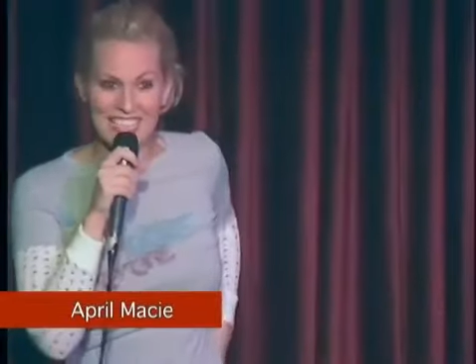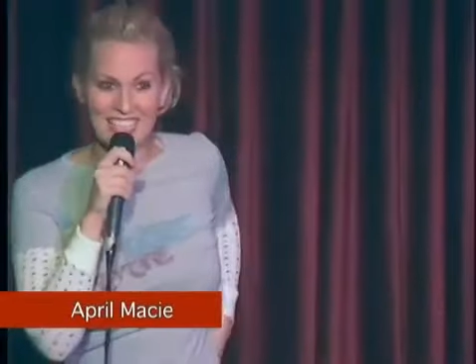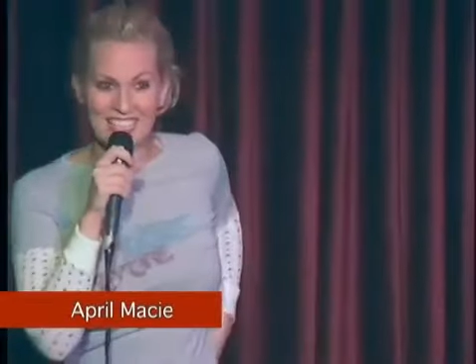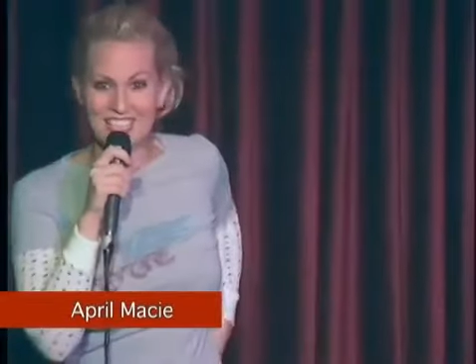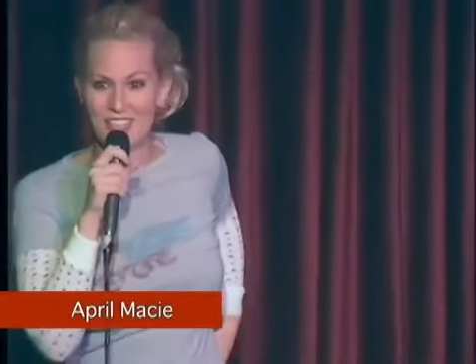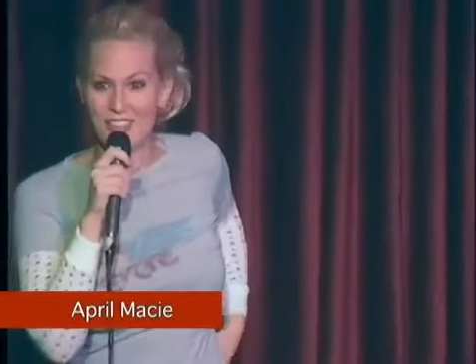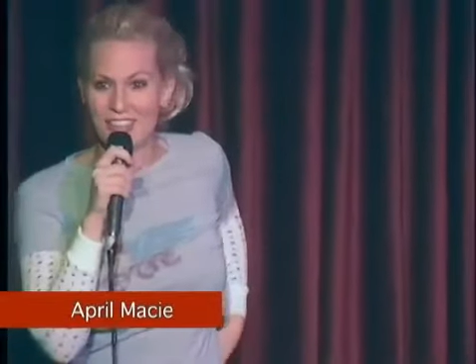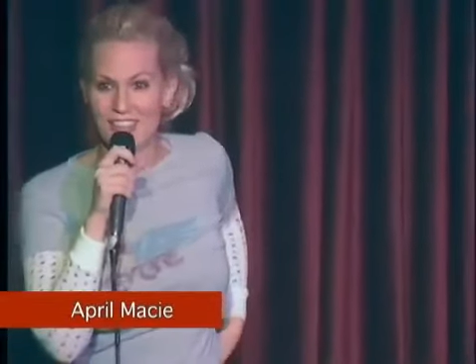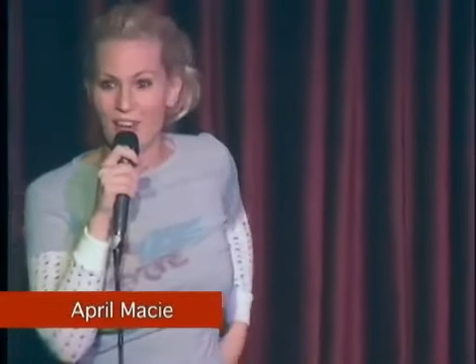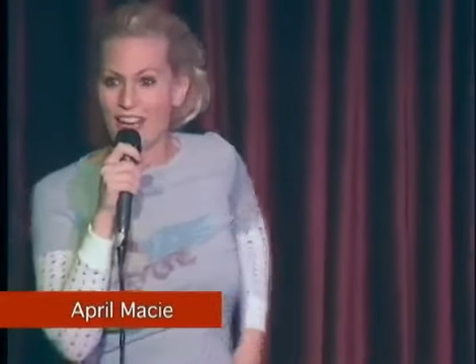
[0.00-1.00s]
He does do
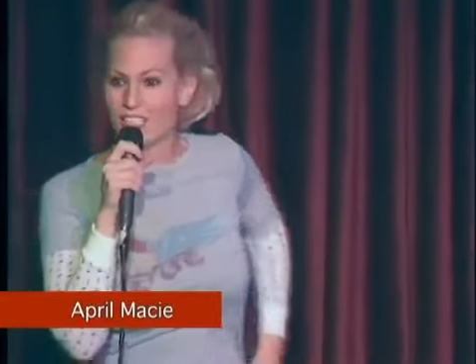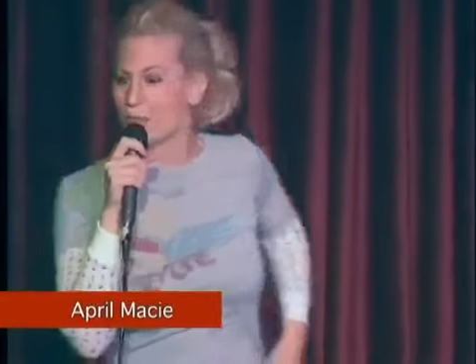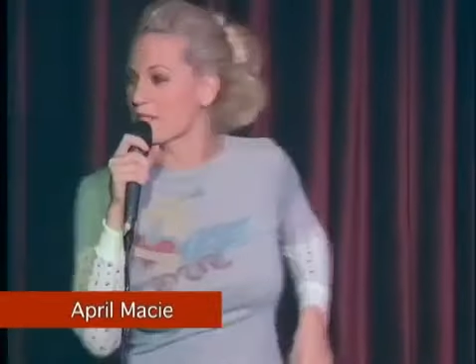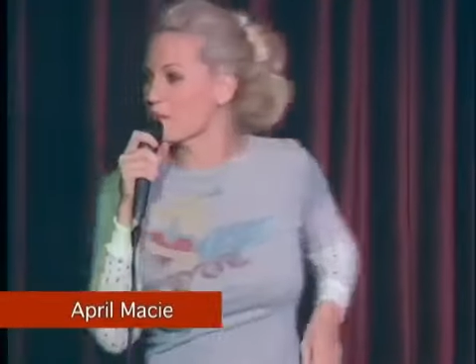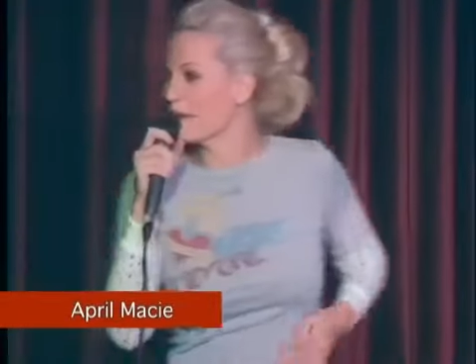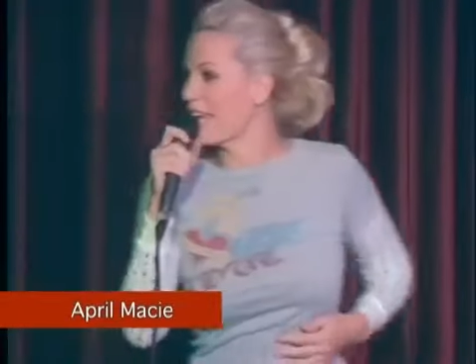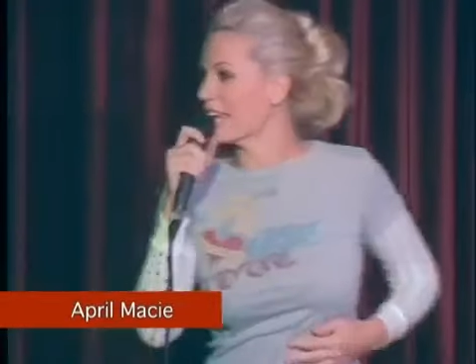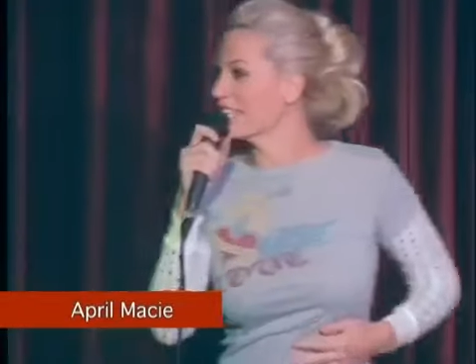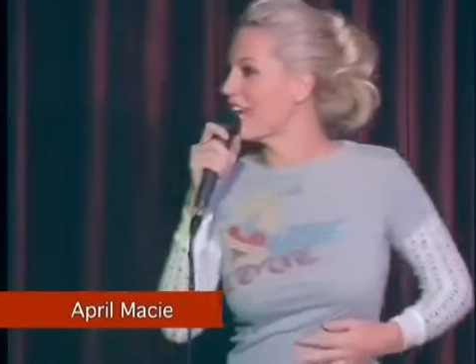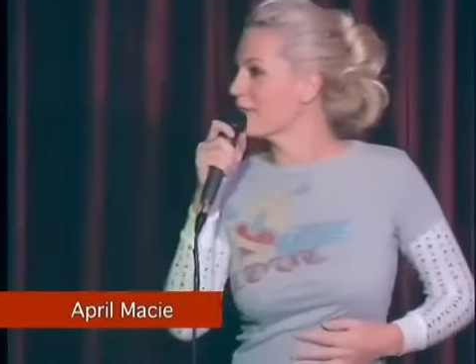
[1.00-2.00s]
that though. I just went to my,
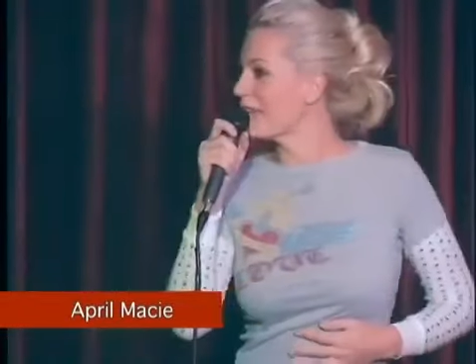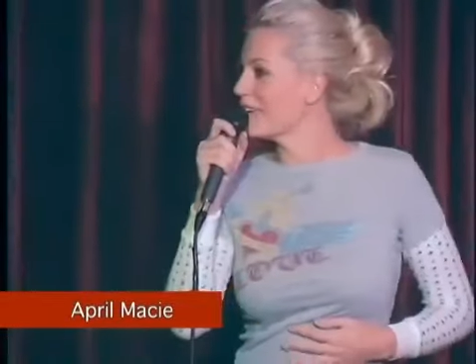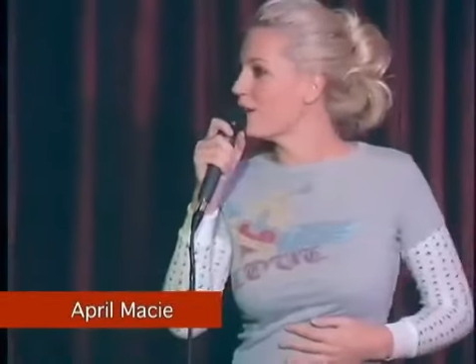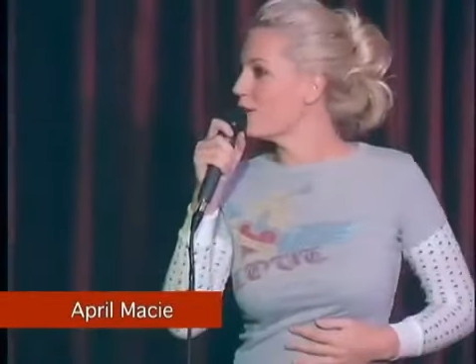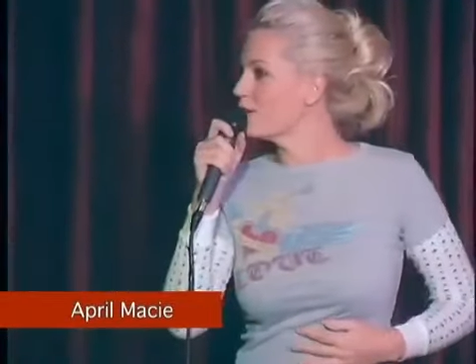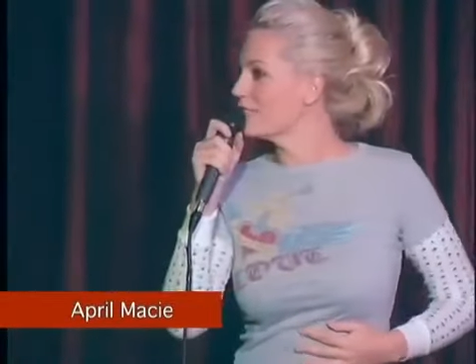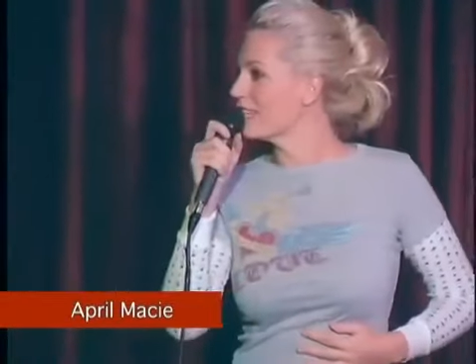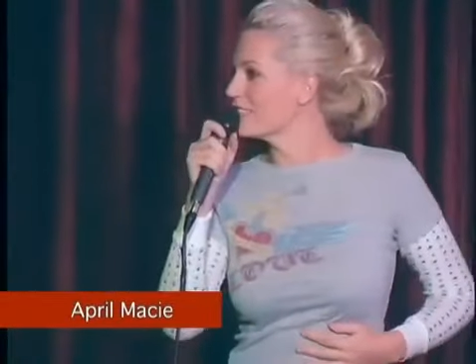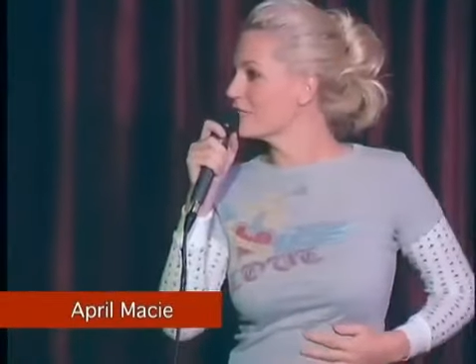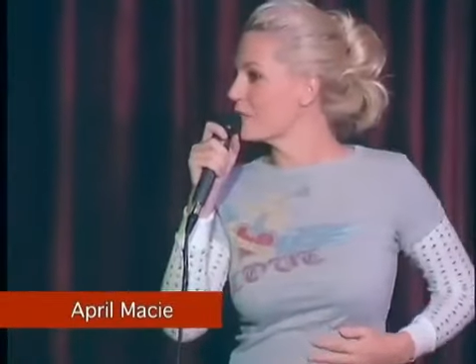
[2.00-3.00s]
I, I'm getting old.
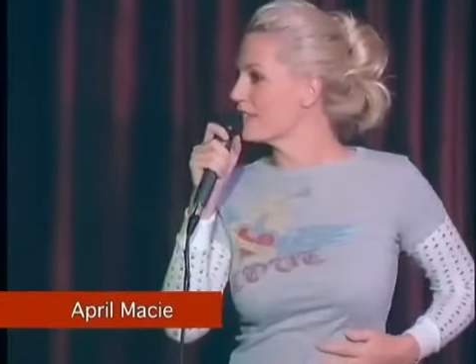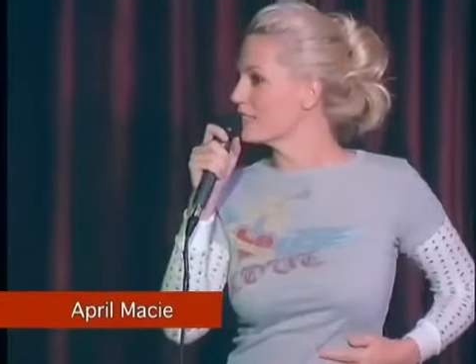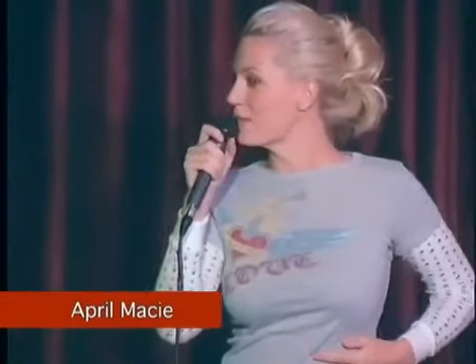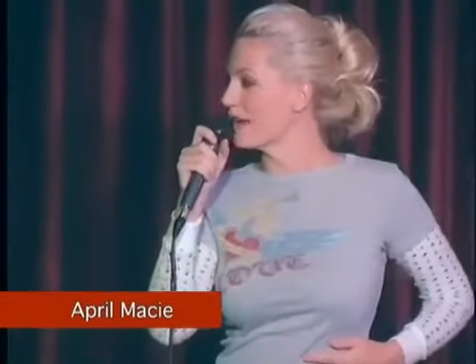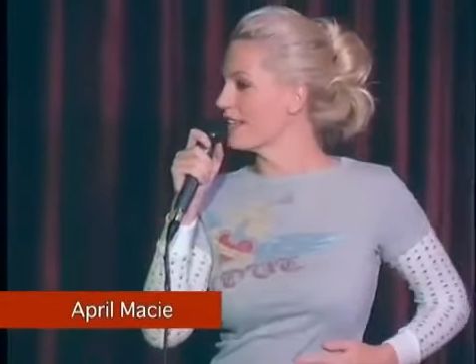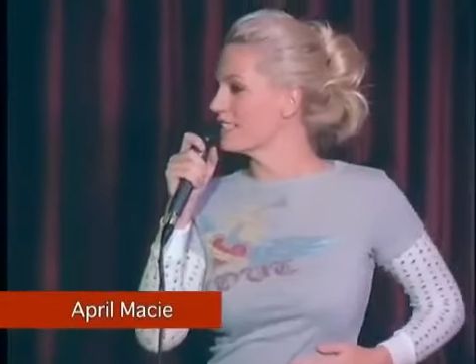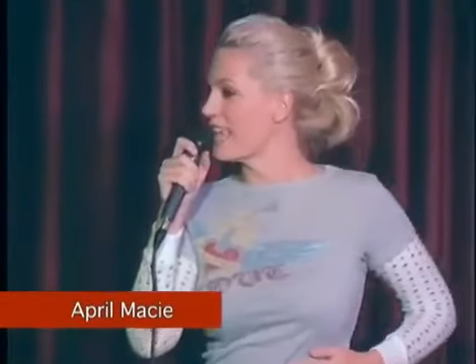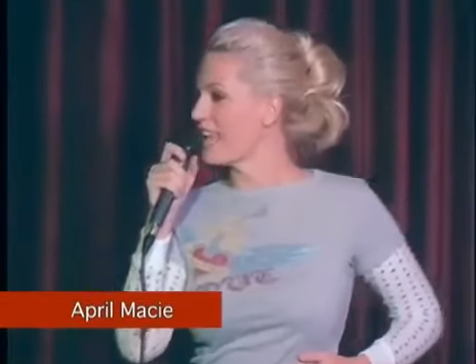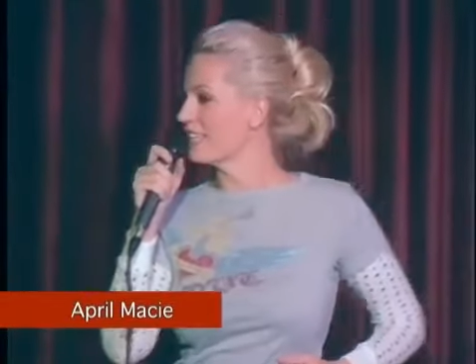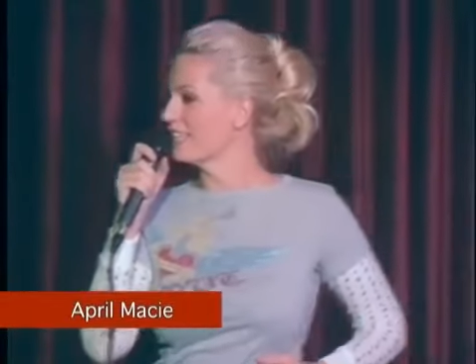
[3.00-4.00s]
I just went to my
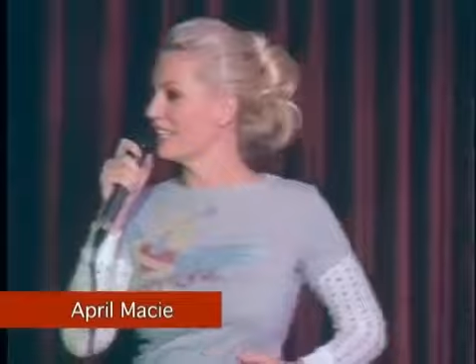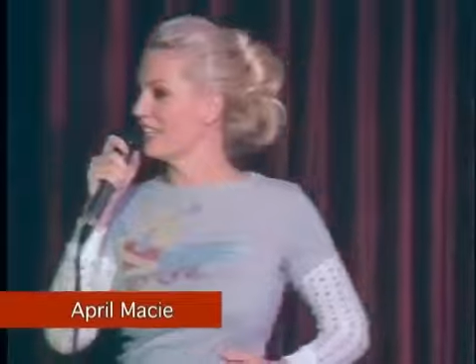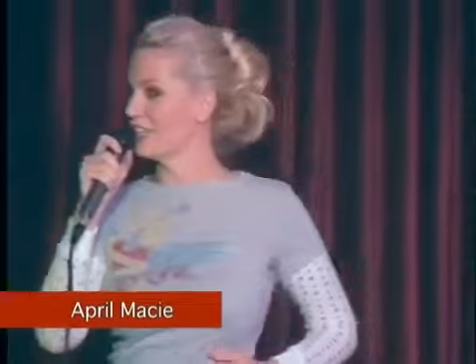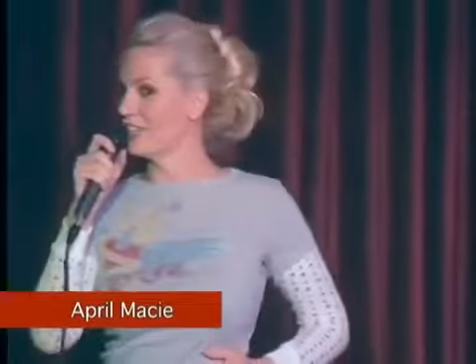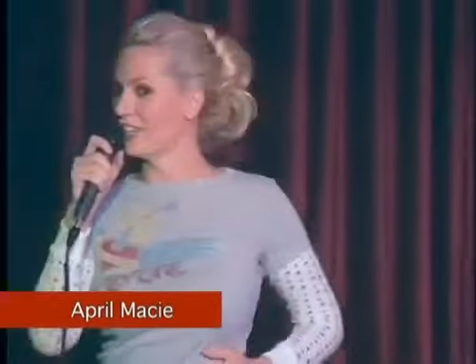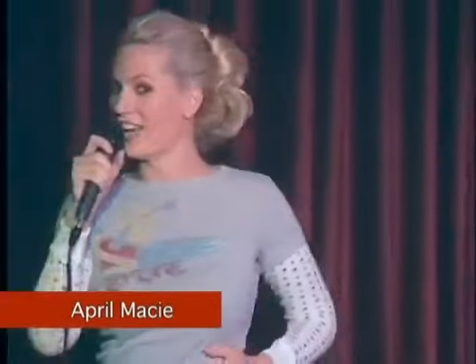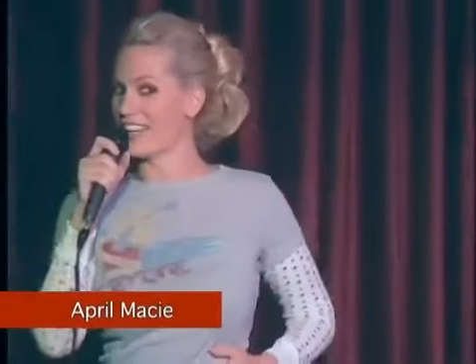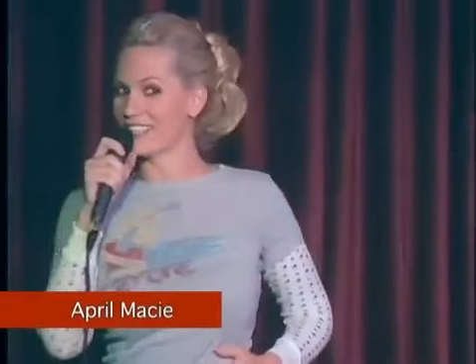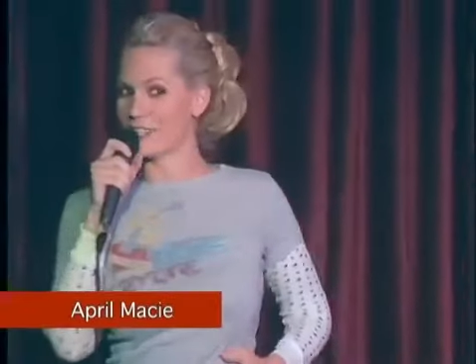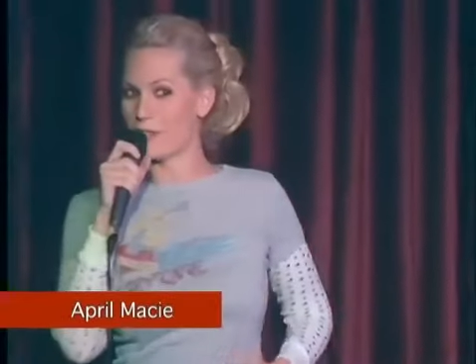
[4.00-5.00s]
10 year
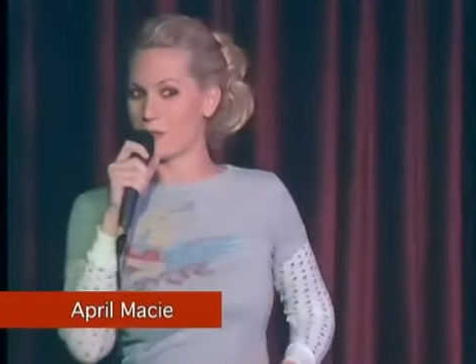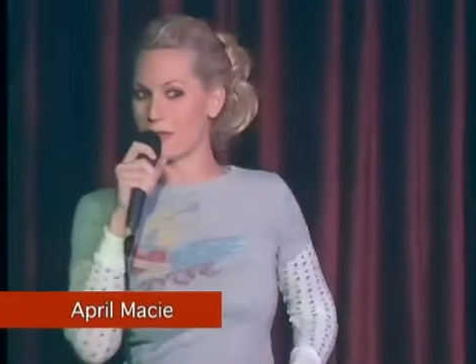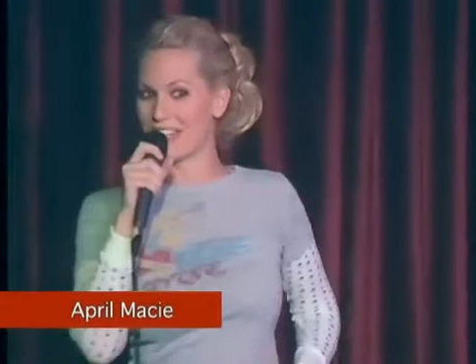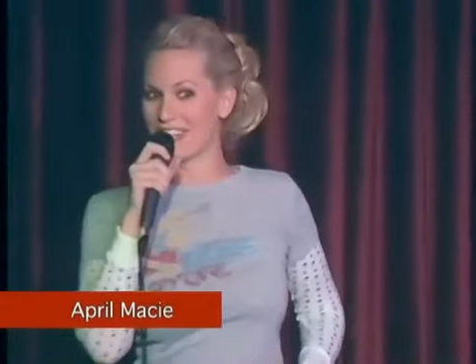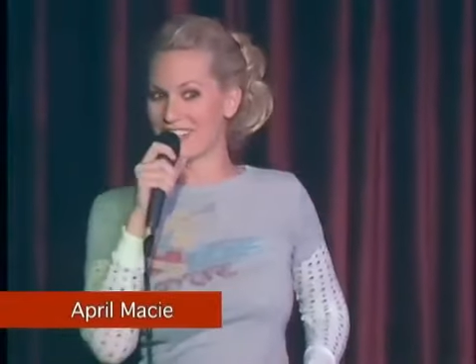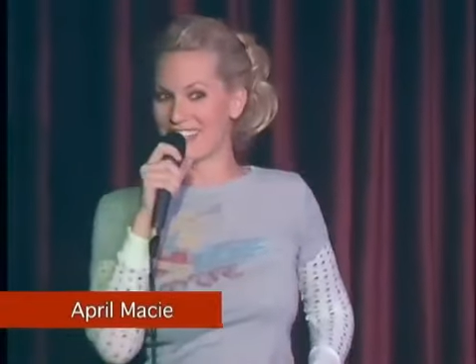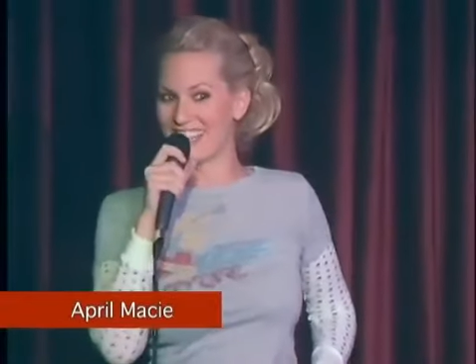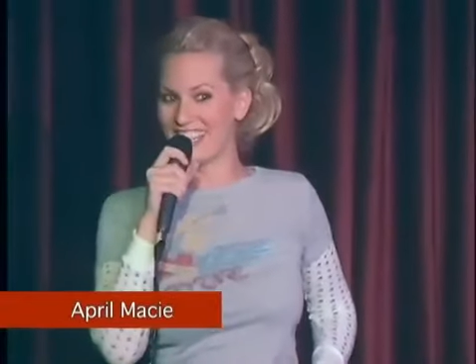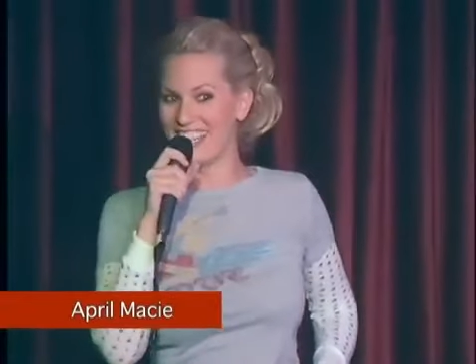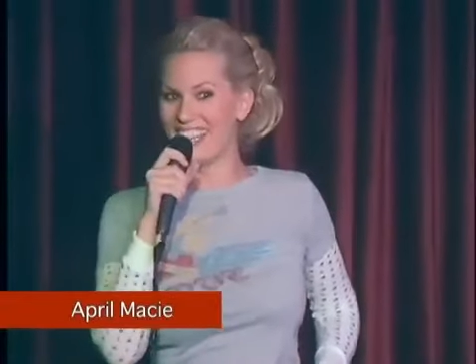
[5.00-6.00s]
high school
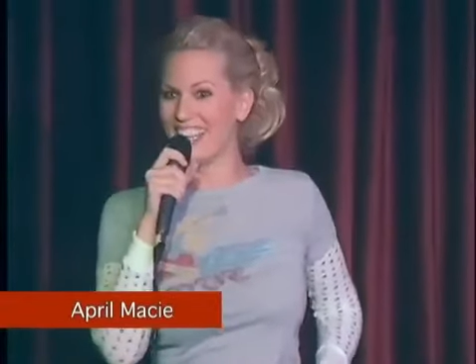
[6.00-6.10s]
reunion.